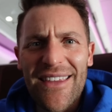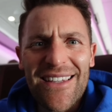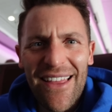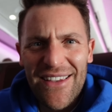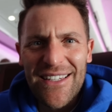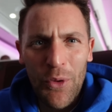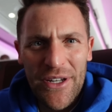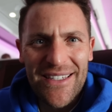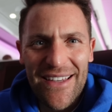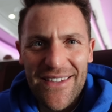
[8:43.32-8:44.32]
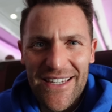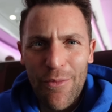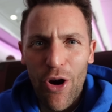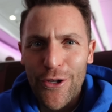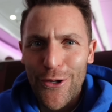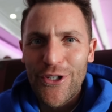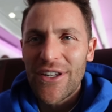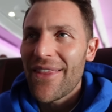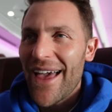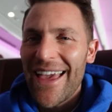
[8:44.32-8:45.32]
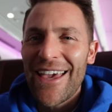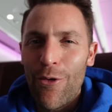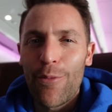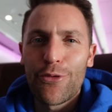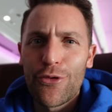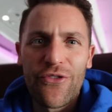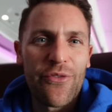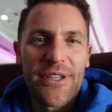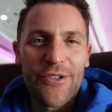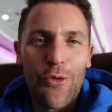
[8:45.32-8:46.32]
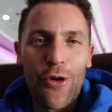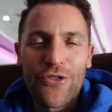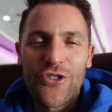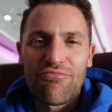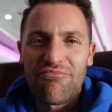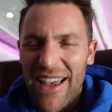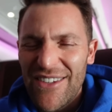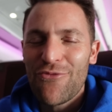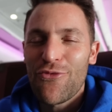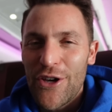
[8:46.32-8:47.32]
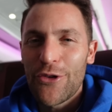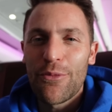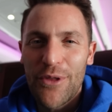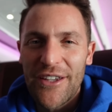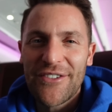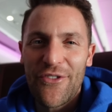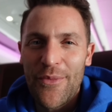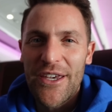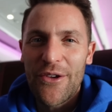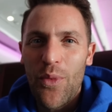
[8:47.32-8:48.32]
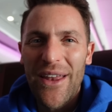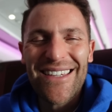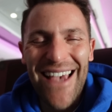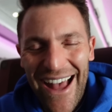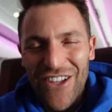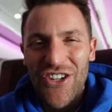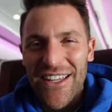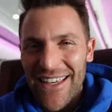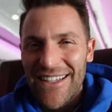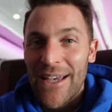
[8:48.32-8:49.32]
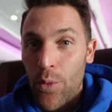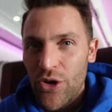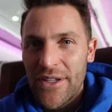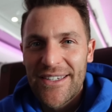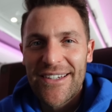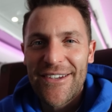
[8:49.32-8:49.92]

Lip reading: these are like things I wanted to see in the cinema and couldn't, and they're here on board for me to watch. That's a real plus for me when it's actually things I want to see.